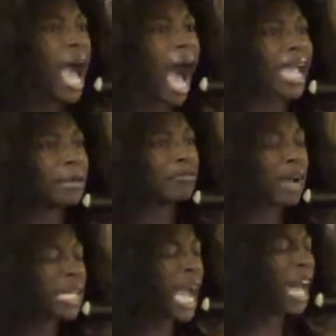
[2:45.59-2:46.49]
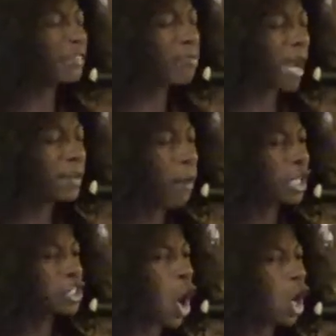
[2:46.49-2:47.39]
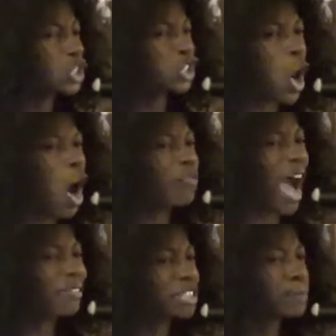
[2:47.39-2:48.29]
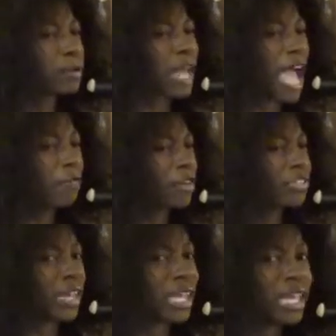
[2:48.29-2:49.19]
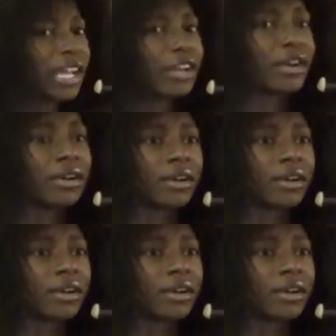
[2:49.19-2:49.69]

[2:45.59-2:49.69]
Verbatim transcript: I am running out of body parts to auction off. I've spilled everything here.